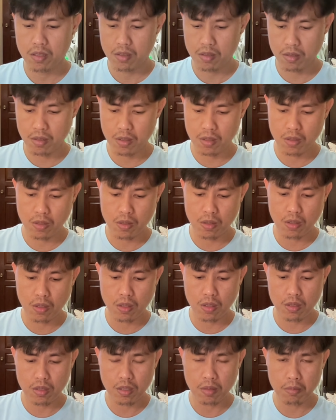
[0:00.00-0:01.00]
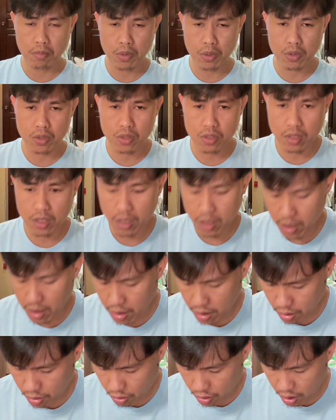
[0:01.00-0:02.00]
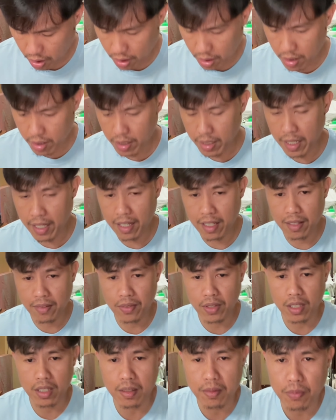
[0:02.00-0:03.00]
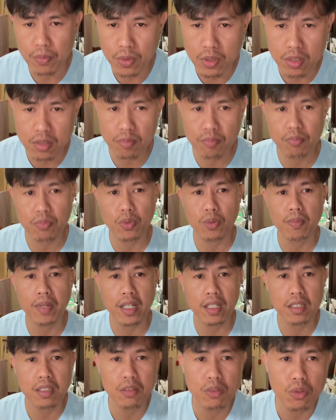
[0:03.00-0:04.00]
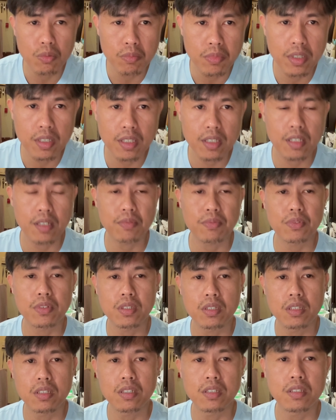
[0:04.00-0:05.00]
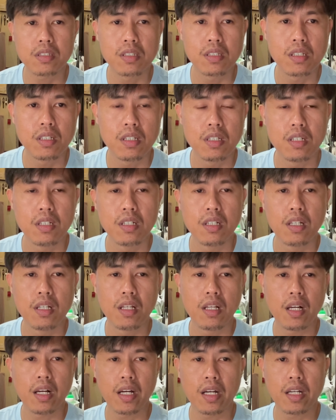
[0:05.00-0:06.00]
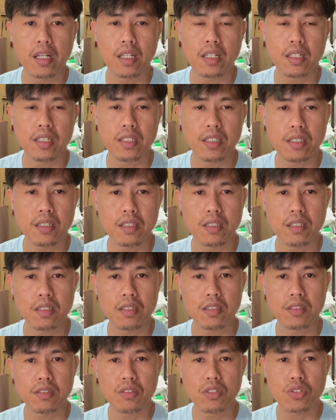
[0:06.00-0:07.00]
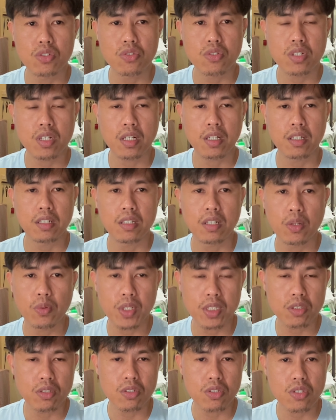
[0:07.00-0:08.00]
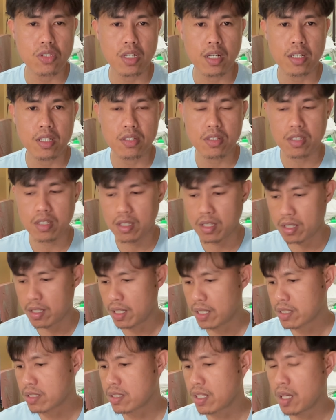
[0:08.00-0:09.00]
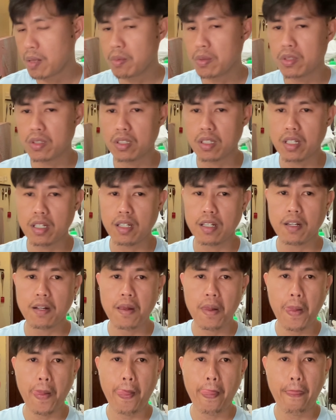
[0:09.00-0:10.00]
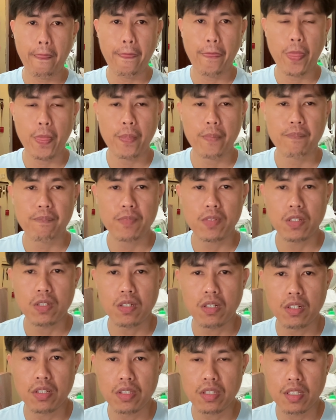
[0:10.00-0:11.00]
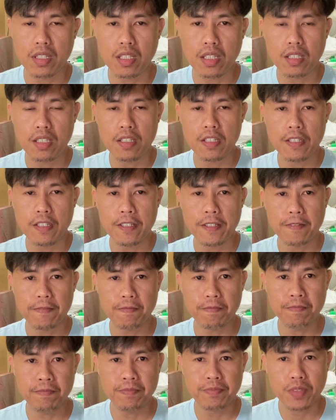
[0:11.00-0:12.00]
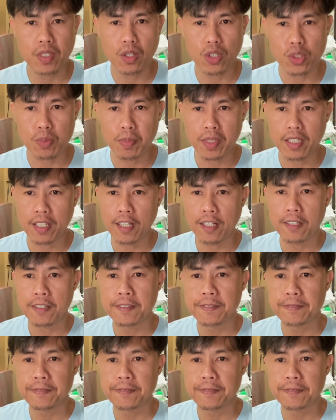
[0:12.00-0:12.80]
So the boots and together the Even Up was provided to me after I discharged. I was discharged last time on the on the hospital.